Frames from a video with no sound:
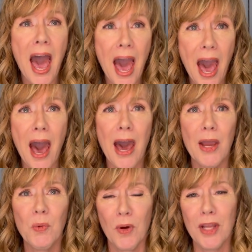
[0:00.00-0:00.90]

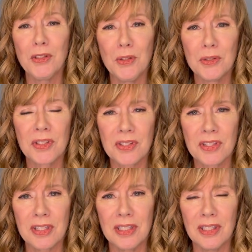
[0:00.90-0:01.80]
I want you to
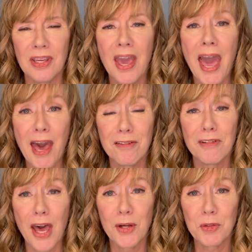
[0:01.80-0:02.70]
see how
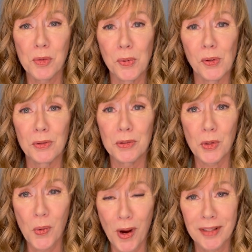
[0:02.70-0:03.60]
valuable
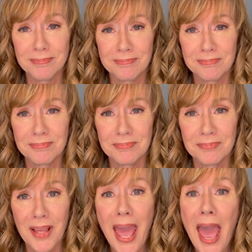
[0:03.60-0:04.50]
you are.
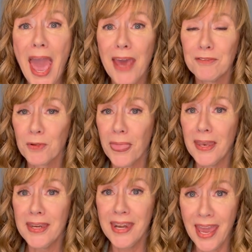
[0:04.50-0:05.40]
And for the
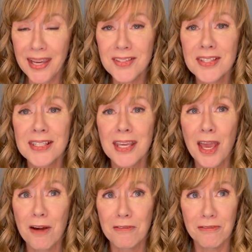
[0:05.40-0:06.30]
next
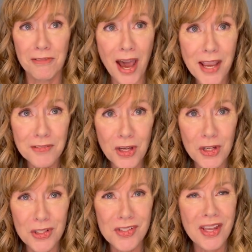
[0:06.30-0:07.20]
5
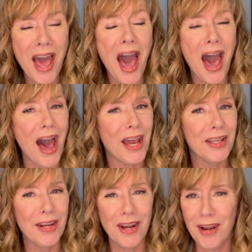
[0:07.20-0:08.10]
years, I
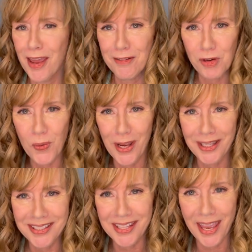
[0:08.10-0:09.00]
never went
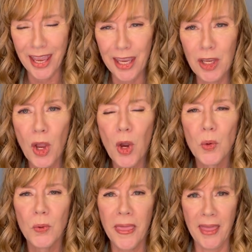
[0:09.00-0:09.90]
a day
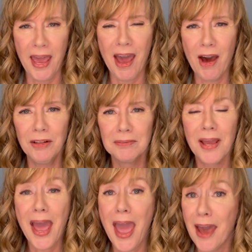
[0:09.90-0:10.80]
without
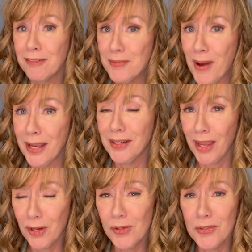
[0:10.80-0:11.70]
having my
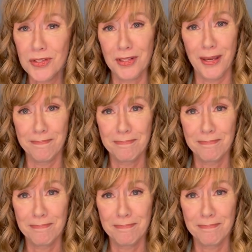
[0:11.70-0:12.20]
nails done.